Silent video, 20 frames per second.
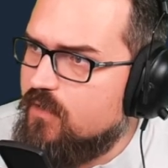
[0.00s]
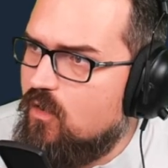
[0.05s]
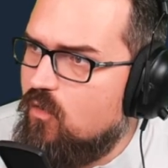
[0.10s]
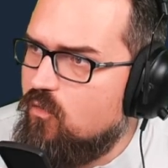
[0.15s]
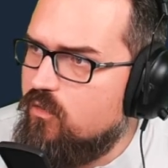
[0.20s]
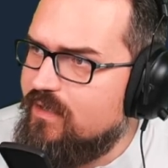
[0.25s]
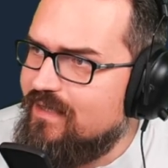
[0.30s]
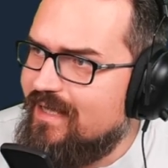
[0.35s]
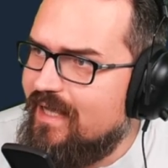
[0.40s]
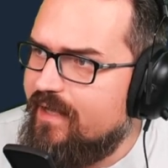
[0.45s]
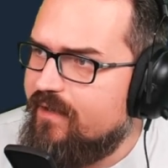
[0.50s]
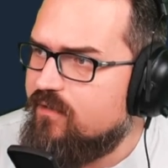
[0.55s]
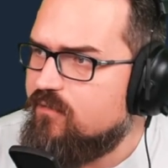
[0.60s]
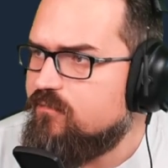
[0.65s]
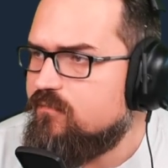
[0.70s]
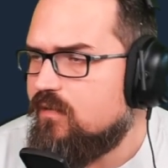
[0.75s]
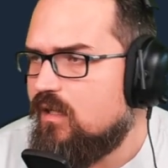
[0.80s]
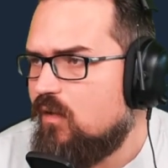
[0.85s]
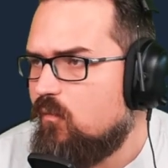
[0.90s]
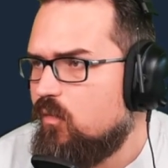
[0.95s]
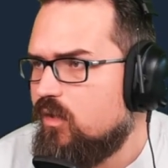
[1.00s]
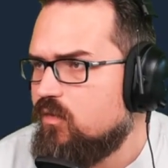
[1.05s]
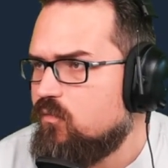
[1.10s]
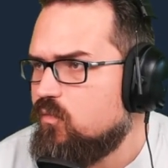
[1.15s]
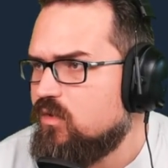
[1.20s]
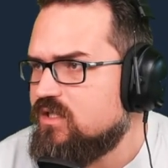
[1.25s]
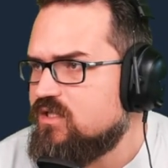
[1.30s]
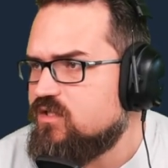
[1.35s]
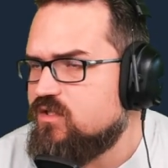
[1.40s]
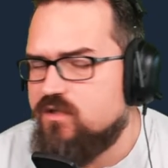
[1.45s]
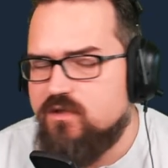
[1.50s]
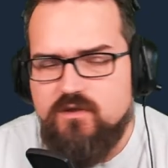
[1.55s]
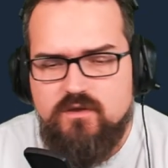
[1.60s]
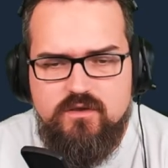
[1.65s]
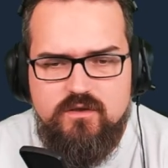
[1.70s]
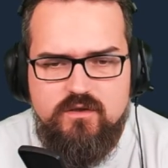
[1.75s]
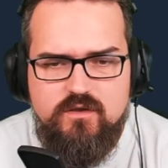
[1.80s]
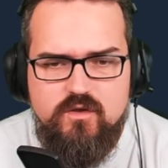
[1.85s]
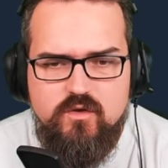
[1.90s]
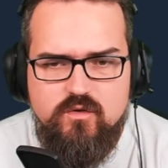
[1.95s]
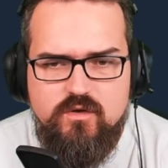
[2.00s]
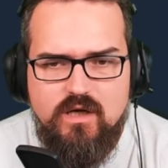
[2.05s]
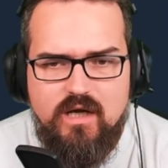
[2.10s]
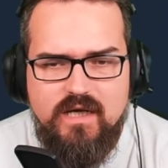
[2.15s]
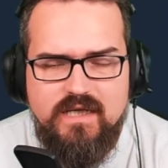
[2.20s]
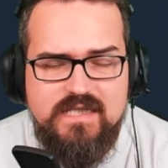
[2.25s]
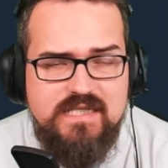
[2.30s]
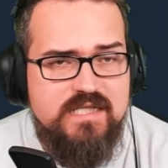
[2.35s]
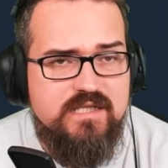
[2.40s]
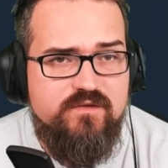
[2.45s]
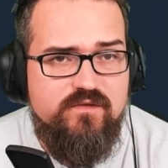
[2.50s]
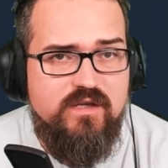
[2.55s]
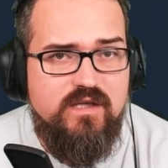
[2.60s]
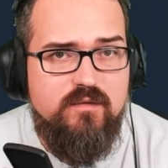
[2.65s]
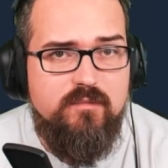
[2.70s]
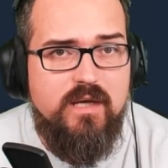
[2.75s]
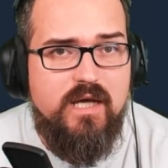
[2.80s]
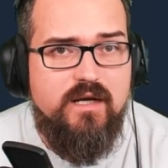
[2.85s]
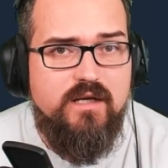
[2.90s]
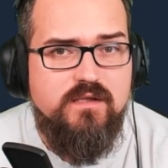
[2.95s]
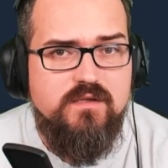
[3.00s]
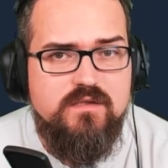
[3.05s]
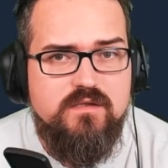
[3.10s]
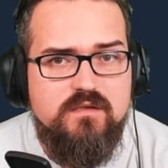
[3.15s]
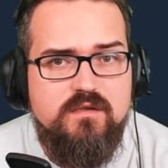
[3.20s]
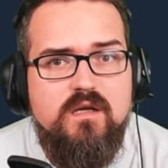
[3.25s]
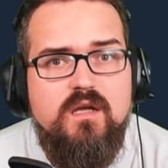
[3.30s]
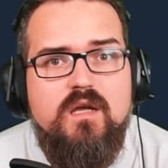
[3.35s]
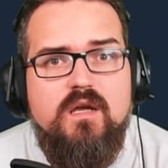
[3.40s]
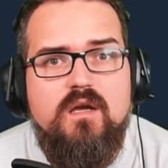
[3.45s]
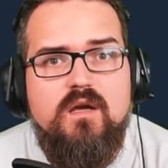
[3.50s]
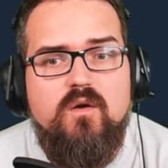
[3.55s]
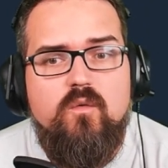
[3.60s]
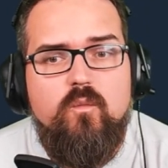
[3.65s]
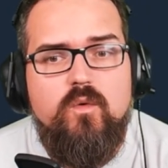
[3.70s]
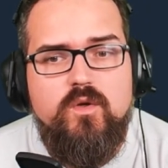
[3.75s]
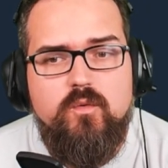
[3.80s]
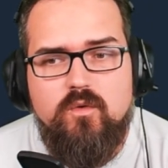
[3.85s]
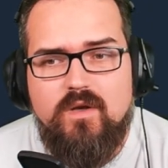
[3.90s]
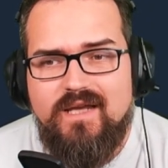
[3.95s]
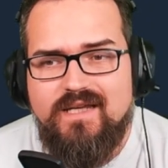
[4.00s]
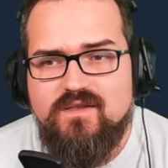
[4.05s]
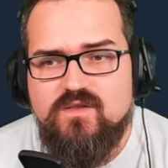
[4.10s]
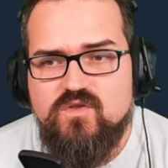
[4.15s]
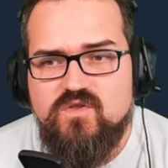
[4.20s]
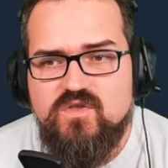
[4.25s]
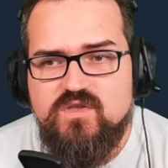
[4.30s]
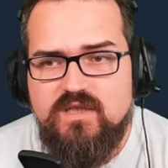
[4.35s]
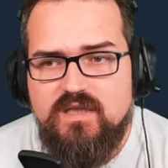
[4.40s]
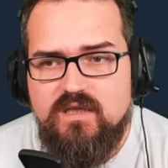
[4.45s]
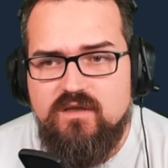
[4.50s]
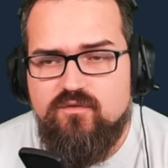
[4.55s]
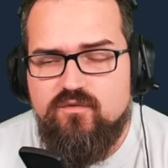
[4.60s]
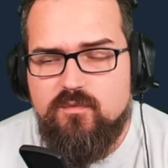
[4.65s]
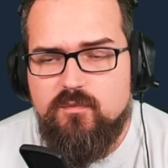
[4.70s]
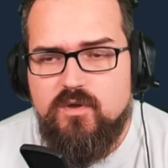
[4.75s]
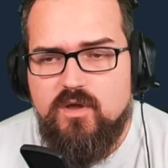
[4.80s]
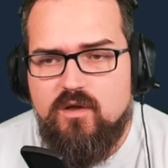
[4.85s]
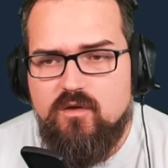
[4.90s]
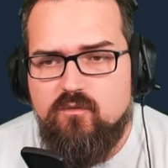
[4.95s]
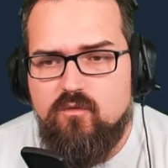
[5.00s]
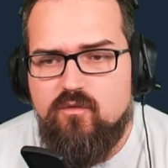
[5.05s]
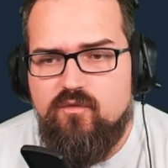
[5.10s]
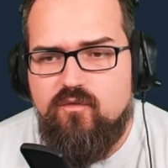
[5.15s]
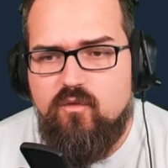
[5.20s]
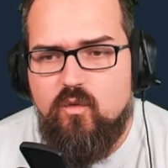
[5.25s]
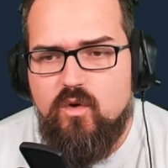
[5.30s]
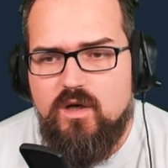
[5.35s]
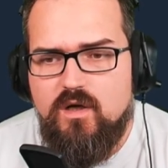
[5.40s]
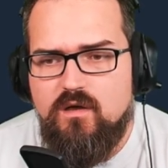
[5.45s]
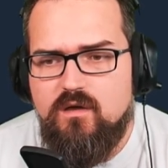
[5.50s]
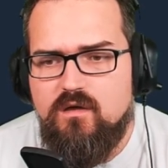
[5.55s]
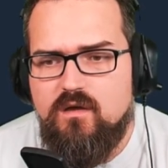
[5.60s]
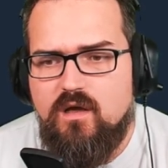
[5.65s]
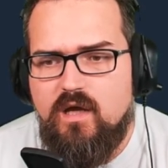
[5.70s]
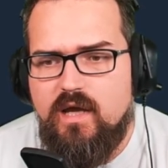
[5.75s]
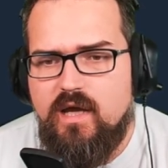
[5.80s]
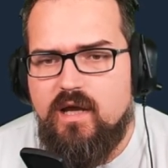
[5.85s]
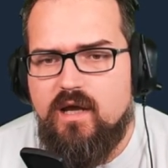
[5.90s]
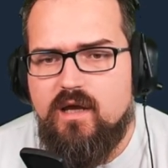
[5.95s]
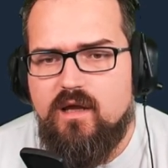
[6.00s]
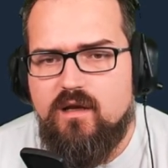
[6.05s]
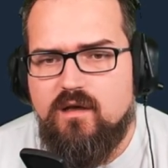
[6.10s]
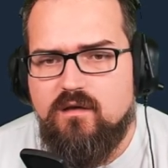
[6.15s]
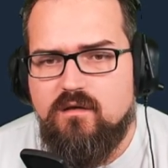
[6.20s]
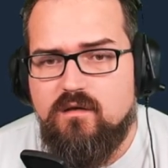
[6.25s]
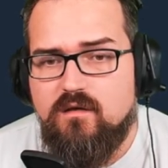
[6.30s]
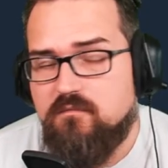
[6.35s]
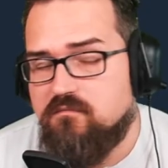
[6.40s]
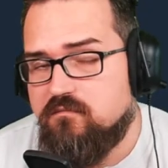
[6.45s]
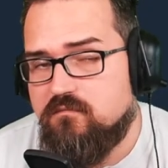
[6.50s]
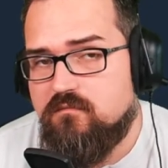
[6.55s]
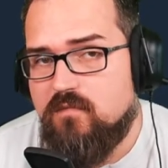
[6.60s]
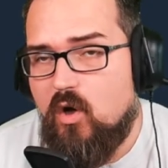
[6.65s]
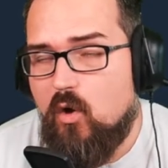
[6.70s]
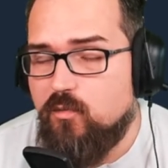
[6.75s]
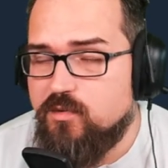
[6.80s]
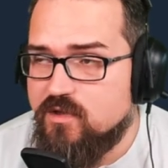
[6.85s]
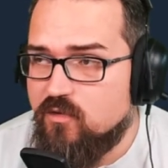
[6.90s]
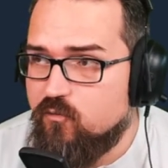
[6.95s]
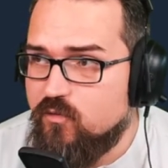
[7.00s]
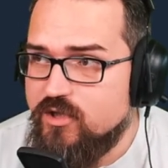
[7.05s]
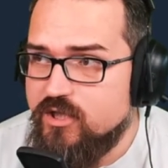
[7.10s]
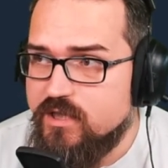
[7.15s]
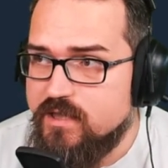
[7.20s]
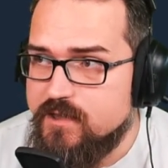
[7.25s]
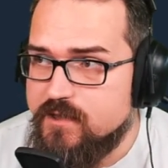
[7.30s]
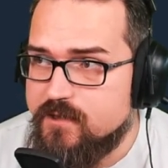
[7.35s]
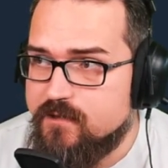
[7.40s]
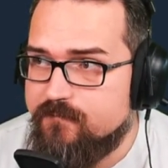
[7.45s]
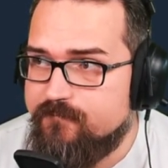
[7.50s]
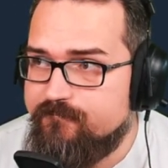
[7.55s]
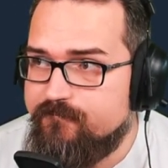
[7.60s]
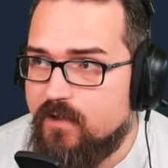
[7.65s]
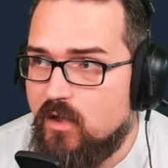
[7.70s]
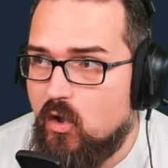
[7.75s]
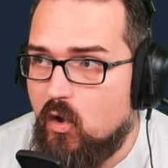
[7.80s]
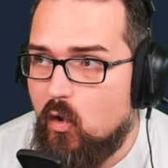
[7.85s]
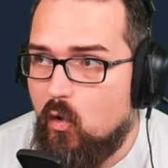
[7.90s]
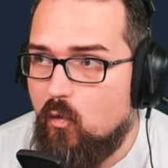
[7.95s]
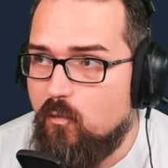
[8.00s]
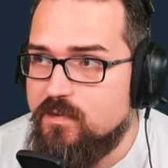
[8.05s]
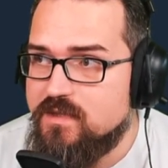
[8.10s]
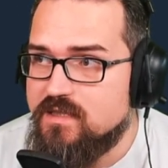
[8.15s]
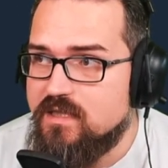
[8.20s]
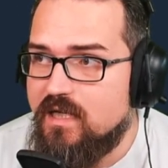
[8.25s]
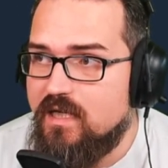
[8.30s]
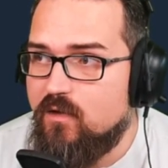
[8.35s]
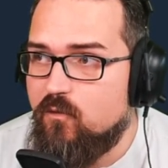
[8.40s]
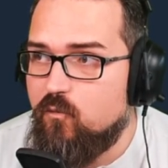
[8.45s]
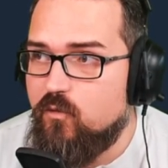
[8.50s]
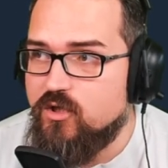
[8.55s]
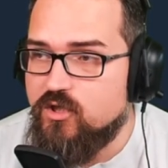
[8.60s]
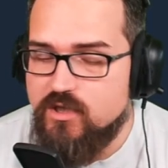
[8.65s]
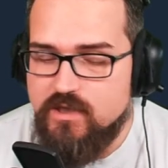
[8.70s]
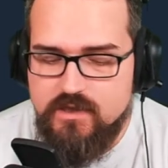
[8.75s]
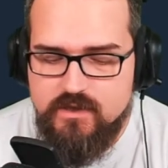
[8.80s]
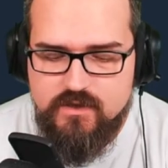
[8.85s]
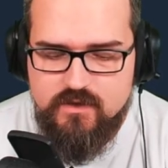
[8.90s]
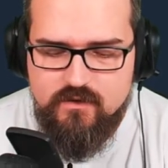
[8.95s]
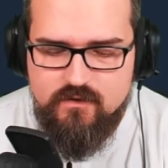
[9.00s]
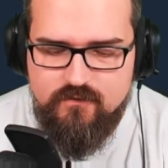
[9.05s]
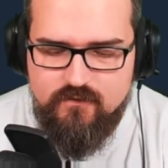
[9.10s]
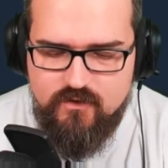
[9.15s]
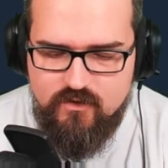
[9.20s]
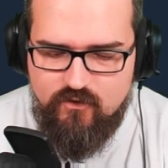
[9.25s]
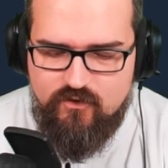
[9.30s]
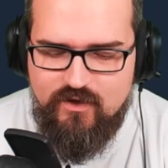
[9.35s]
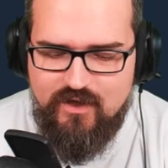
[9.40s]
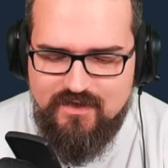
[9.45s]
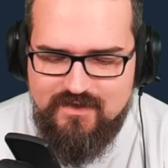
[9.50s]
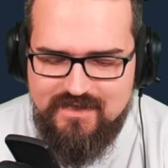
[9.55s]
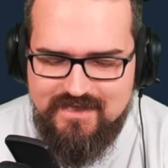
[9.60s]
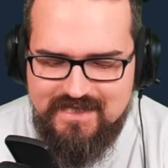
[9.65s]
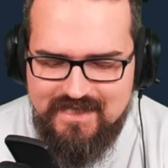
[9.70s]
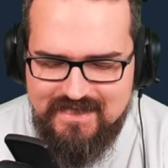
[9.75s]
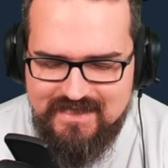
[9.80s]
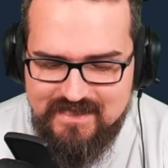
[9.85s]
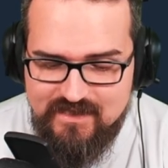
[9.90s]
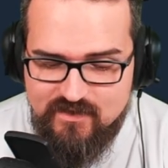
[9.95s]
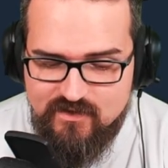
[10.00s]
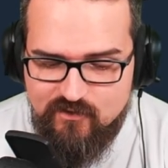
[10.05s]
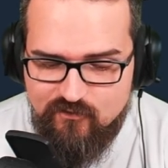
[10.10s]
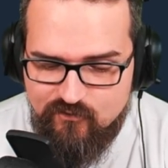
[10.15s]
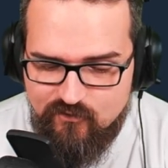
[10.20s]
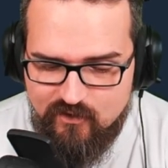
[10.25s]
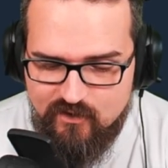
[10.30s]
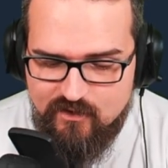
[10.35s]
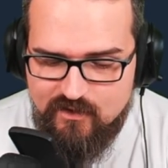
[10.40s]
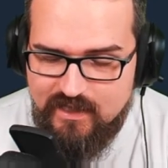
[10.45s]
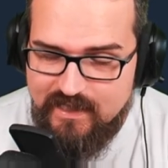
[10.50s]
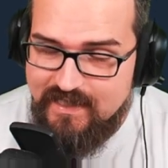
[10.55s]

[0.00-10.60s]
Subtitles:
Only that. I wonder what you guys think about it. What you would like to see from Dawn of War 4. And hopes and wishes. Hopes and wishes. 2006 is so far.